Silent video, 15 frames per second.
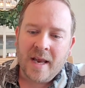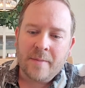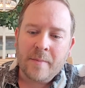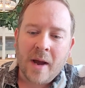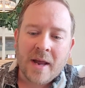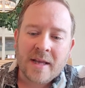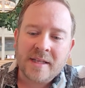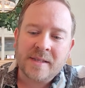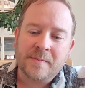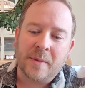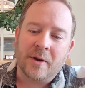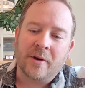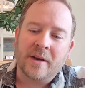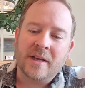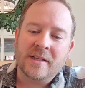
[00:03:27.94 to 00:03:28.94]
In my
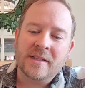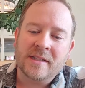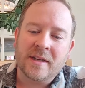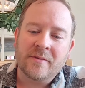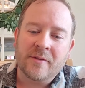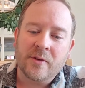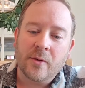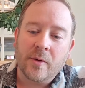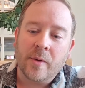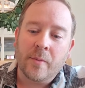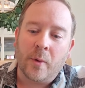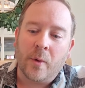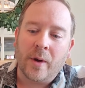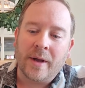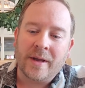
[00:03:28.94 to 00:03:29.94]
experience, if you're
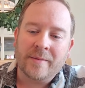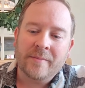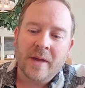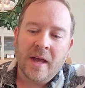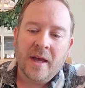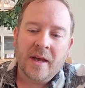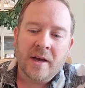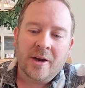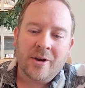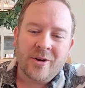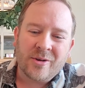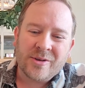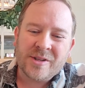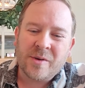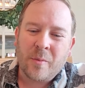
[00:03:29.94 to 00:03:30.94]
a boy,
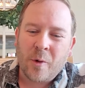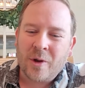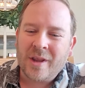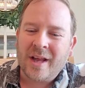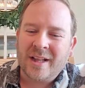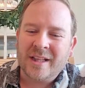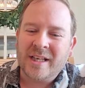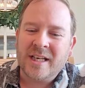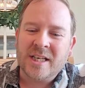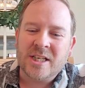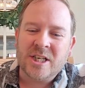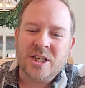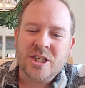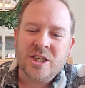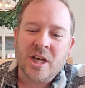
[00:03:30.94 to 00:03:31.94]
girls are more likely to
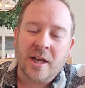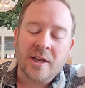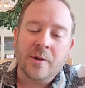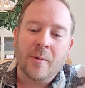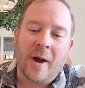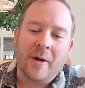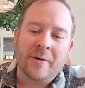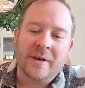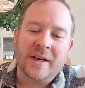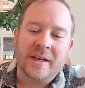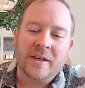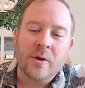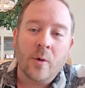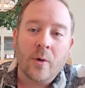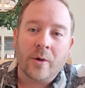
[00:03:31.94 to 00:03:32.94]
just shut you out and
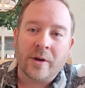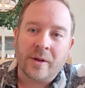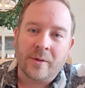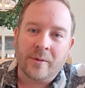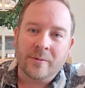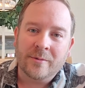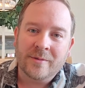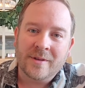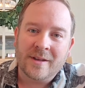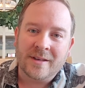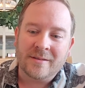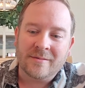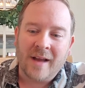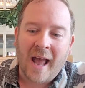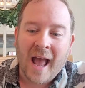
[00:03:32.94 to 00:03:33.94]
ignore you
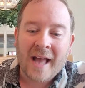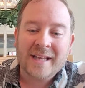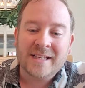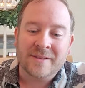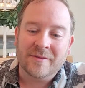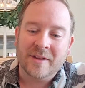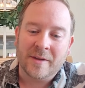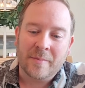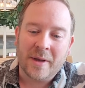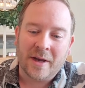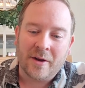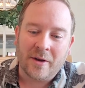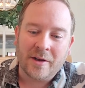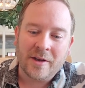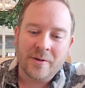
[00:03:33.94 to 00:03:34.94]
than actively
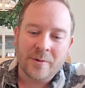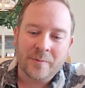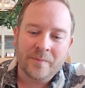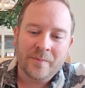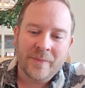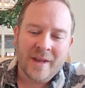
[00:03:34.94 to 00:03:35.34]
pick on you.